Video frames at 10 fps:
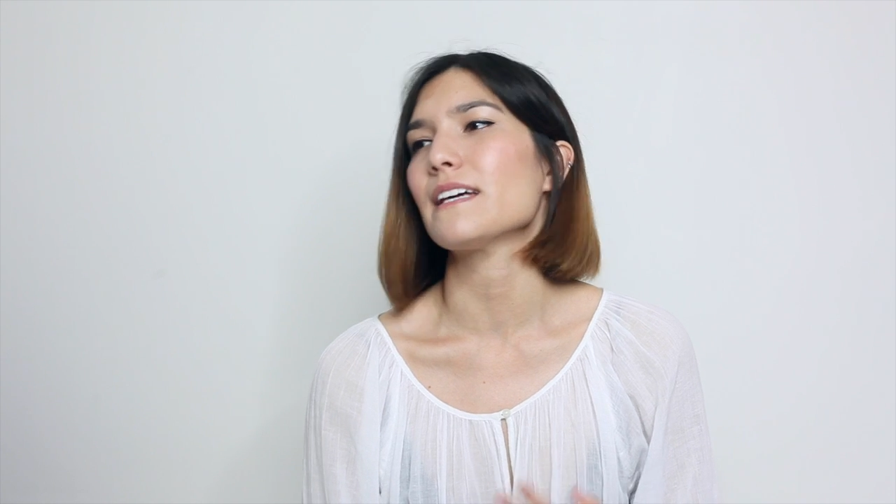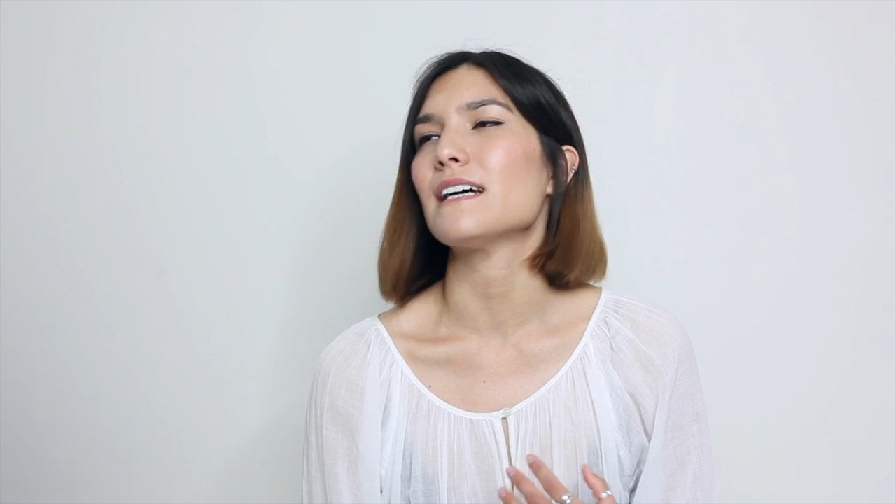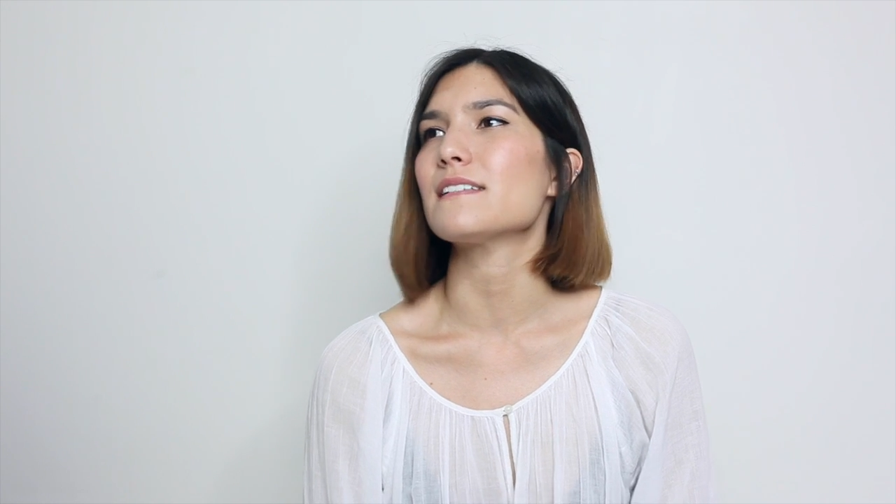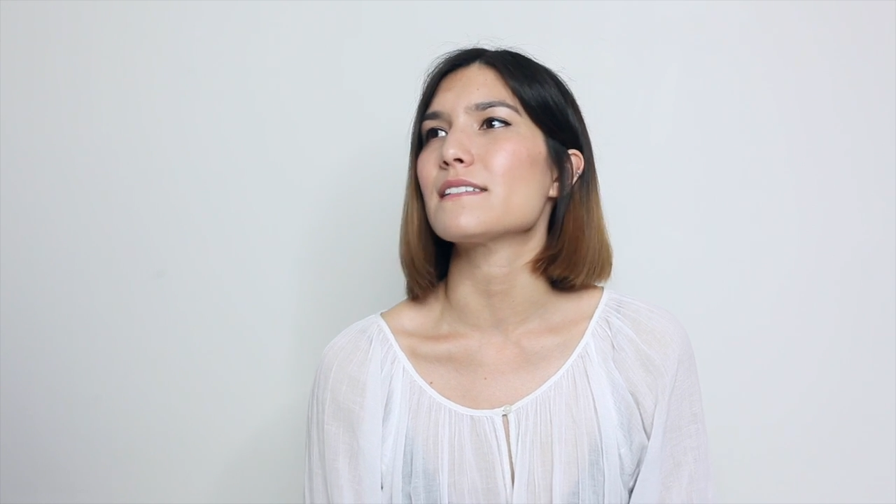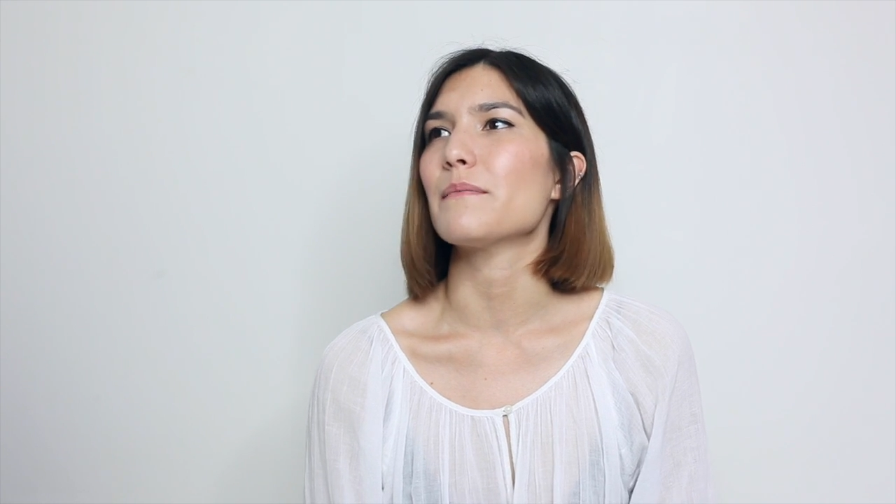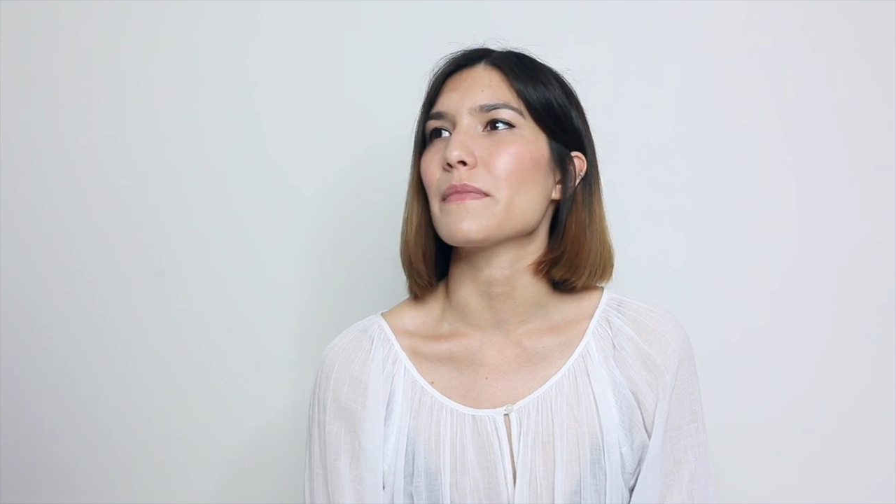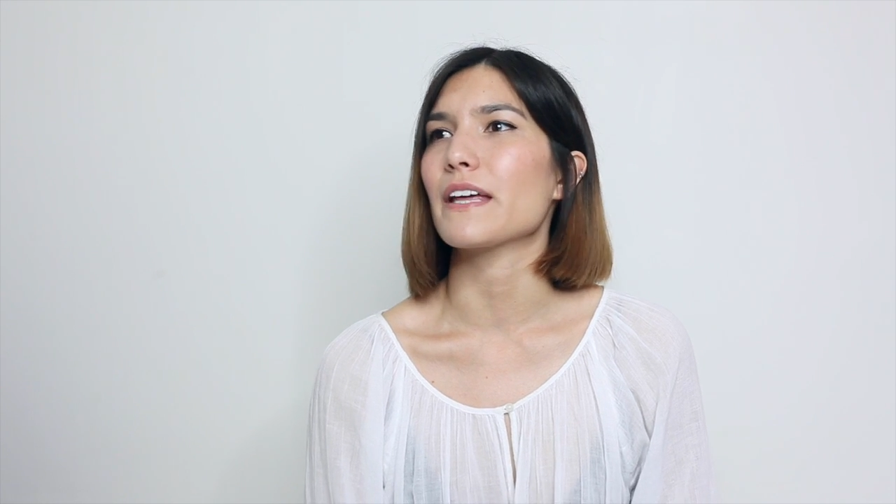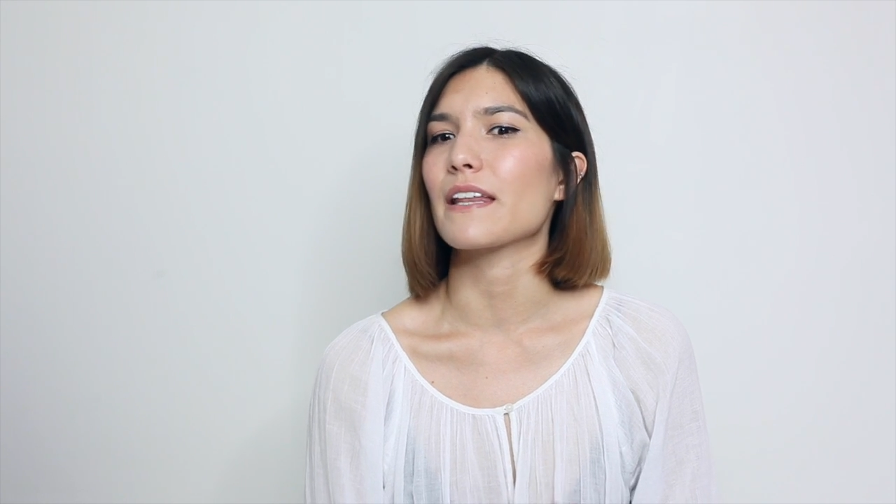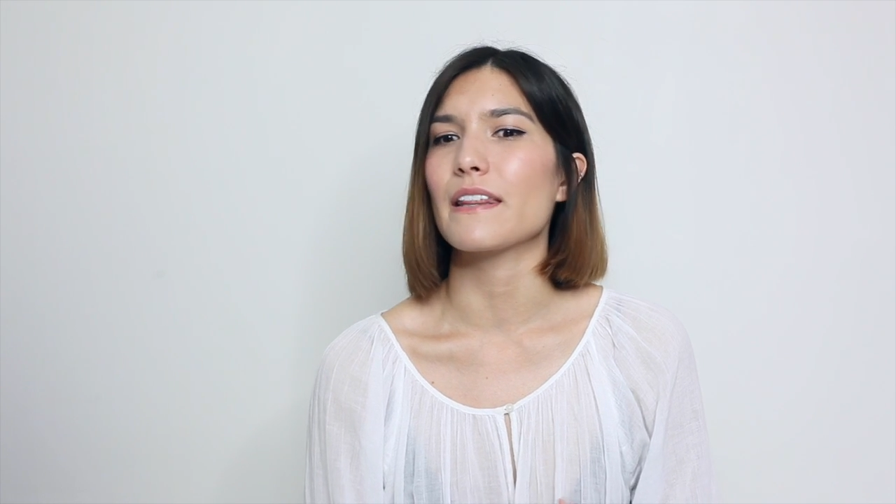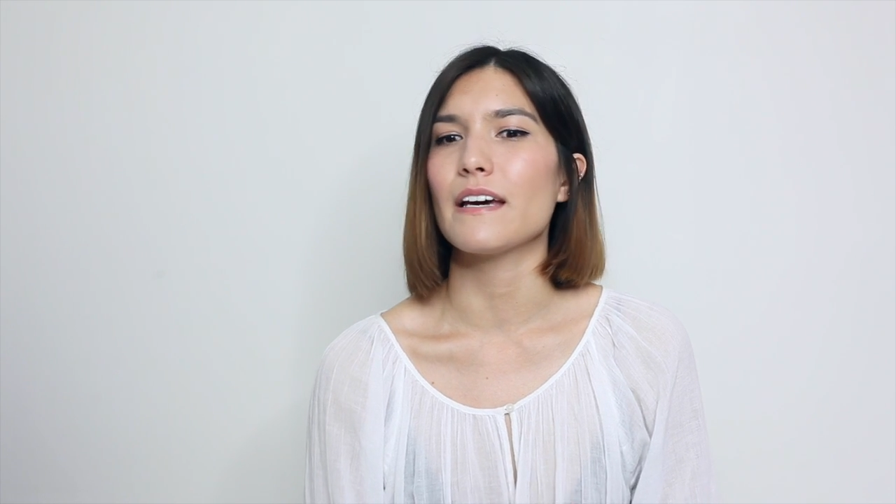That is
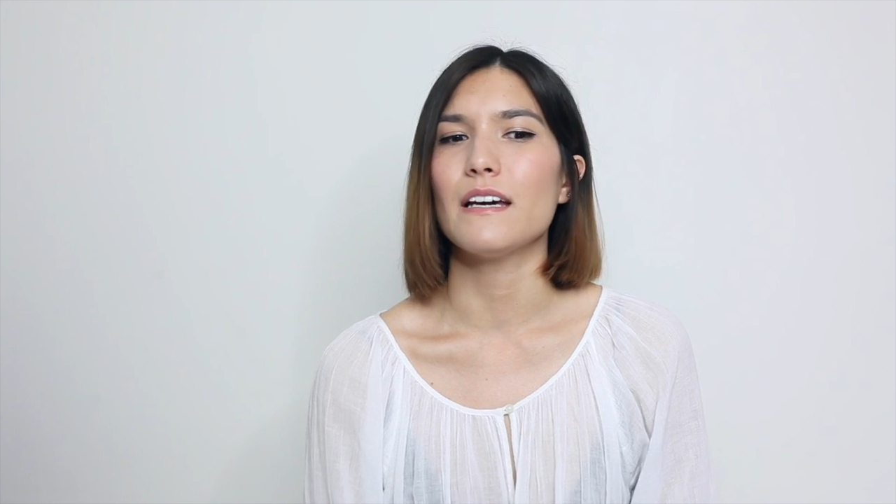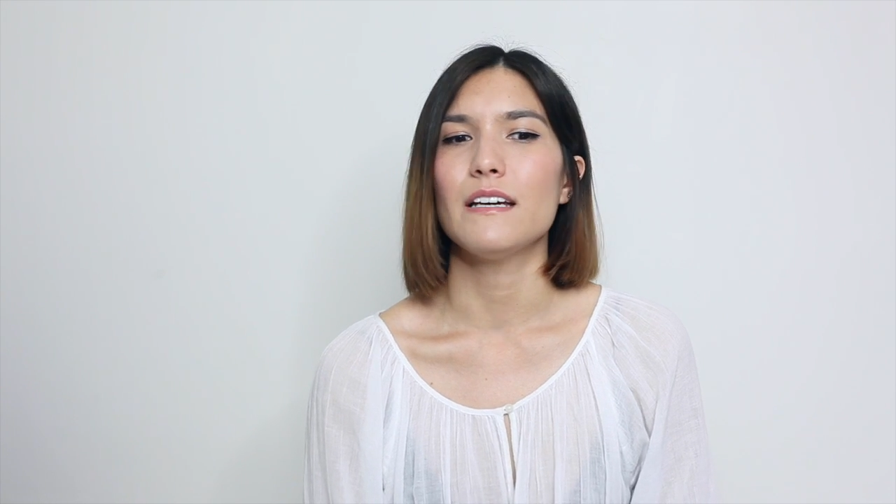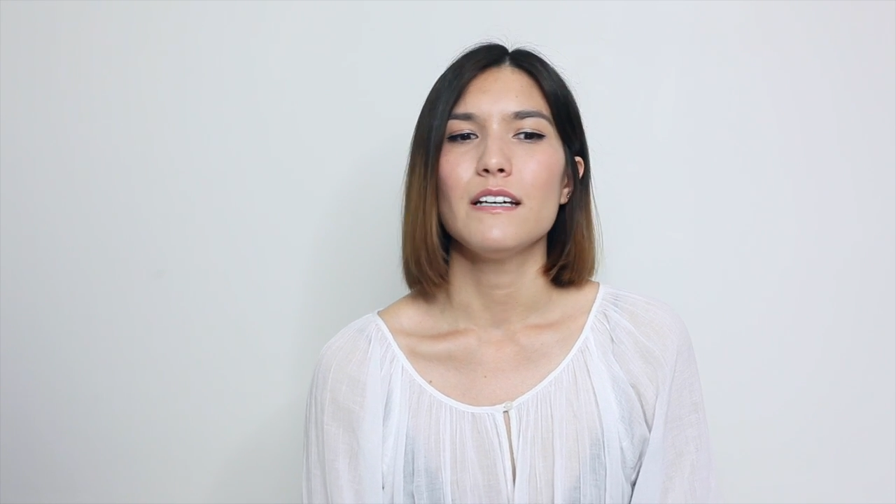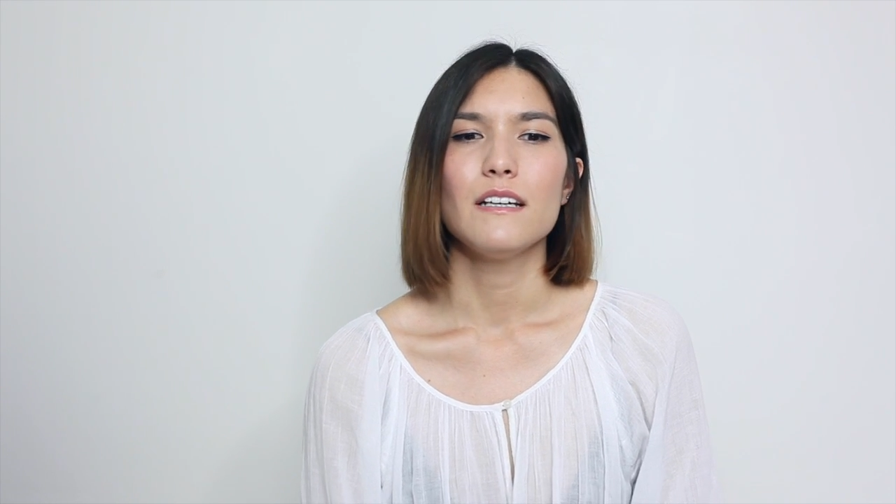something that